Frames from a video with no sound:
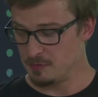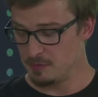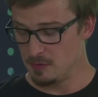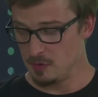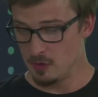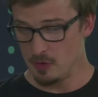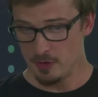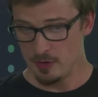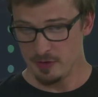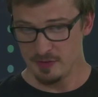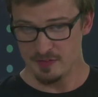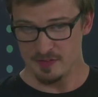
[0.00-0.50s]

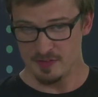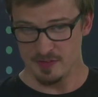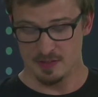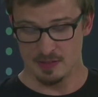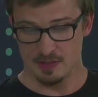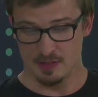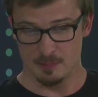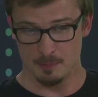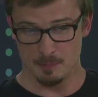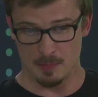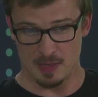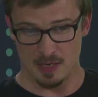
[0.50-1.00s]
learned
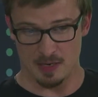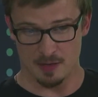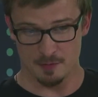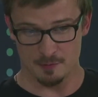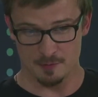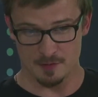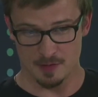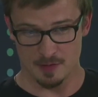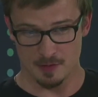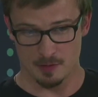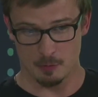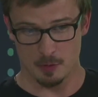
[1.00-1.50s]

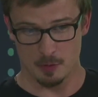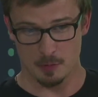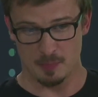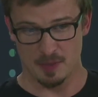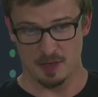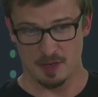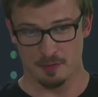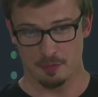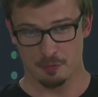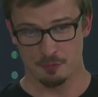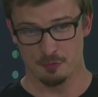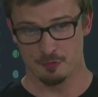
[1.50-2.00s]
after our
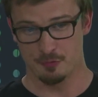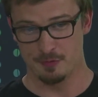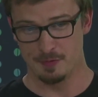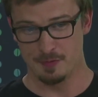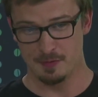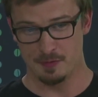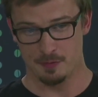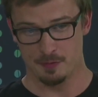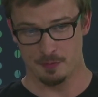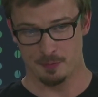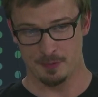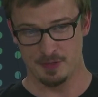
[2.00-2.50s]
Python
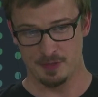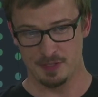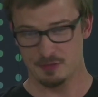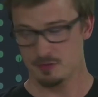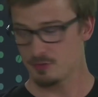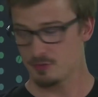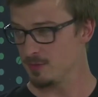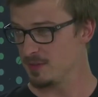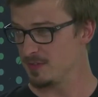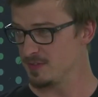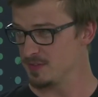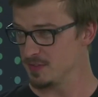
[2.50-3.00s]
3
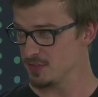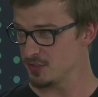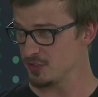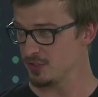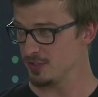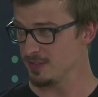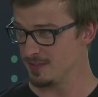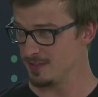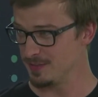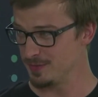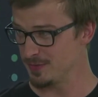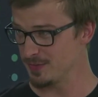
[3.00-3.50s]

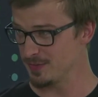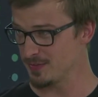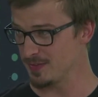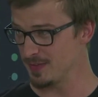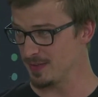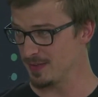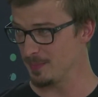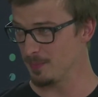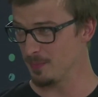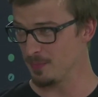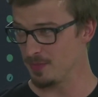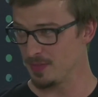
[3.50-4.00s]
transition is
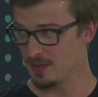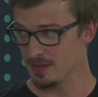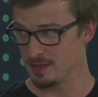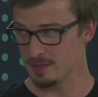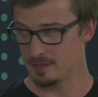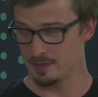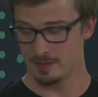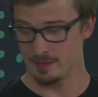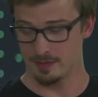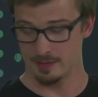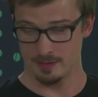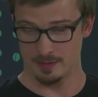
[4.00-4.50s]

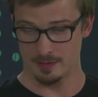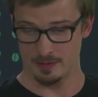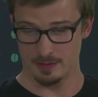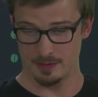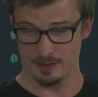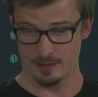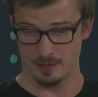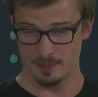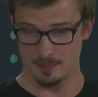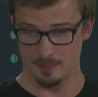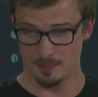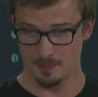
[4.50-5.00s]
that
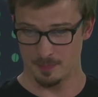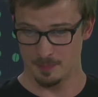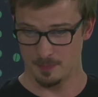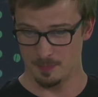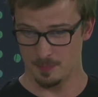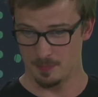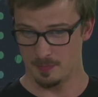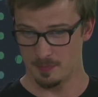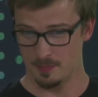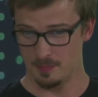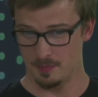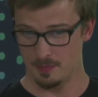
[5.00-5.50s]
the
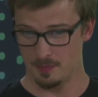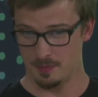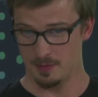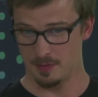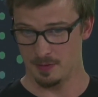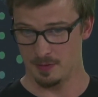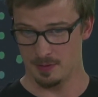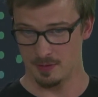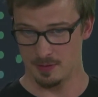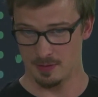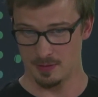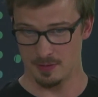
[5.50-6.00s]

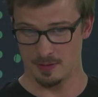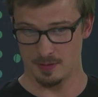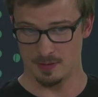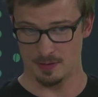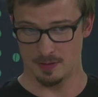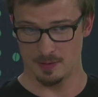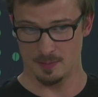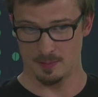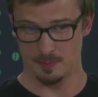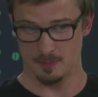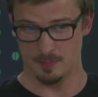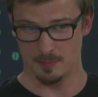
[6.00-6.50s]

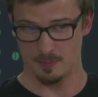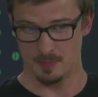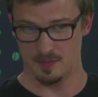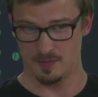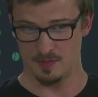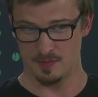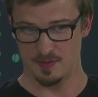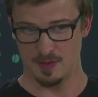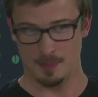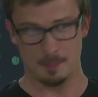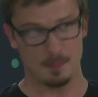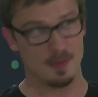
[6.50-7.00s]

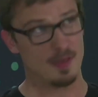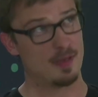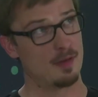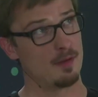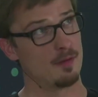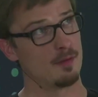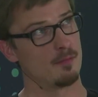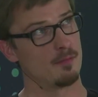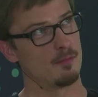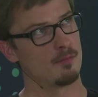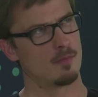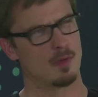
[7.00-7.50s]
SAP
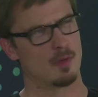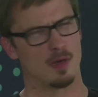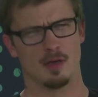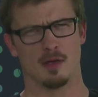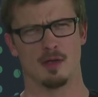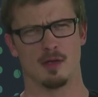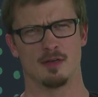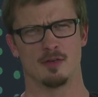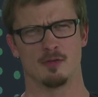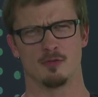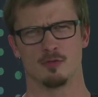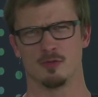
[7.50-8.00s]

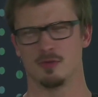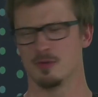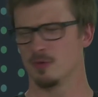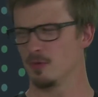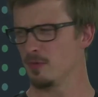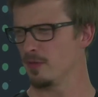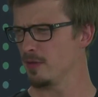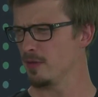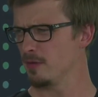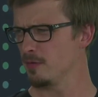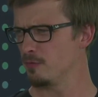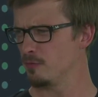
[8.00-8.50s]
I don't know
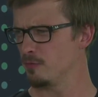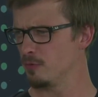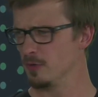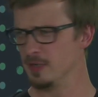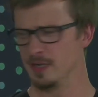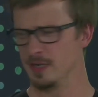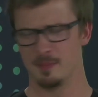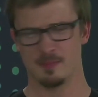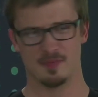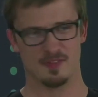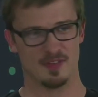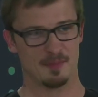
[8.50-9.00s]
the full
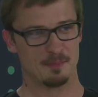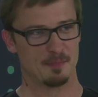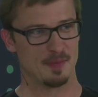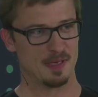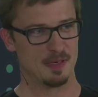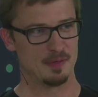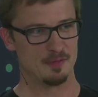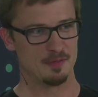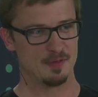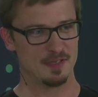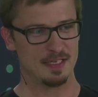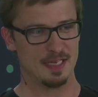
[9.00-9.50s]
name, SAP
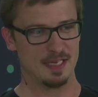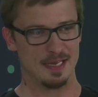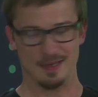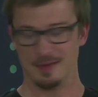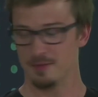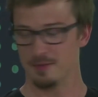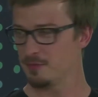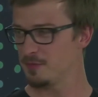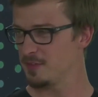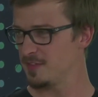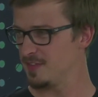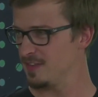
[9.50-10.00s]
NV
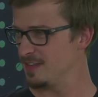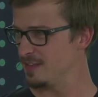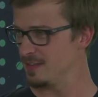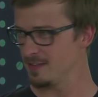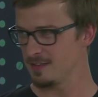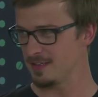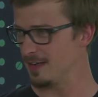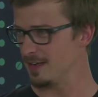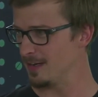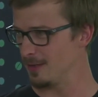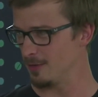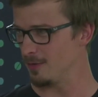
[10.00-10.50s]
RFC.
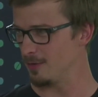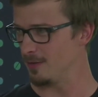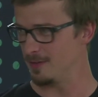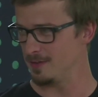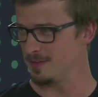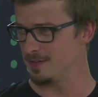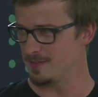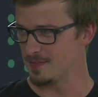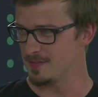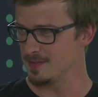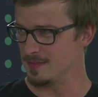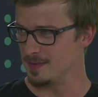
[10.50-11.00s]

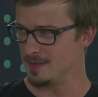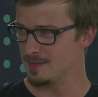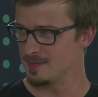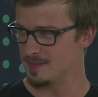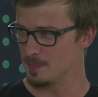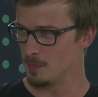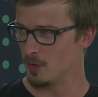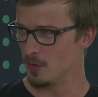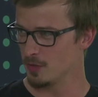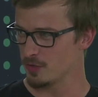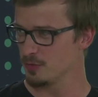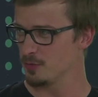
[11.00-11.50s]
It's a
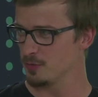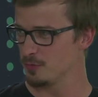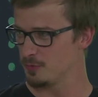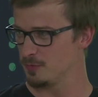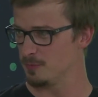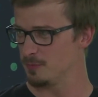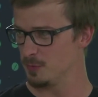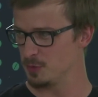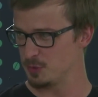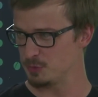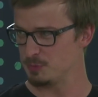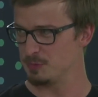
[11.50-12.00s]
module
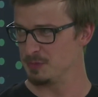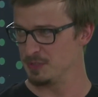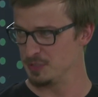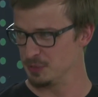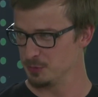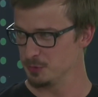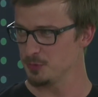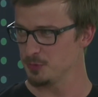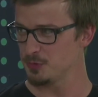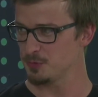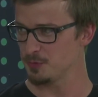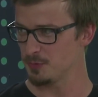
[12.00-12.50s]
which we
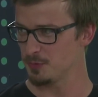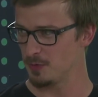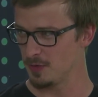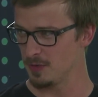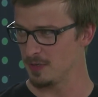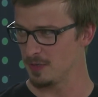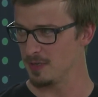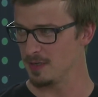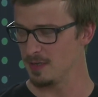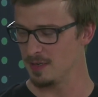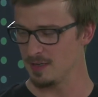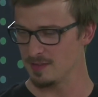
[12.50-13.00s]
use
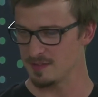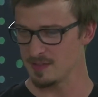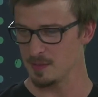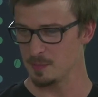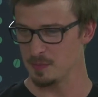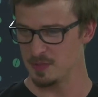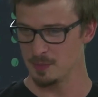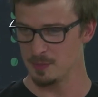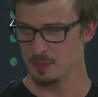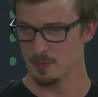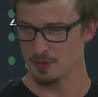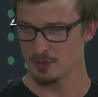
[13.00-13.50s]
for
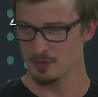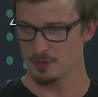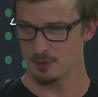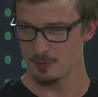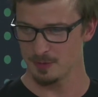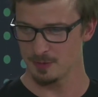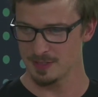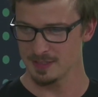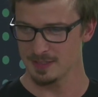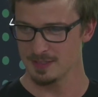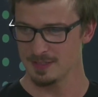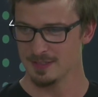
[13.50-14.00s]
SAP
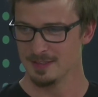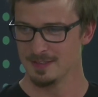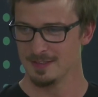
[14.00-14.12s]
monitoring.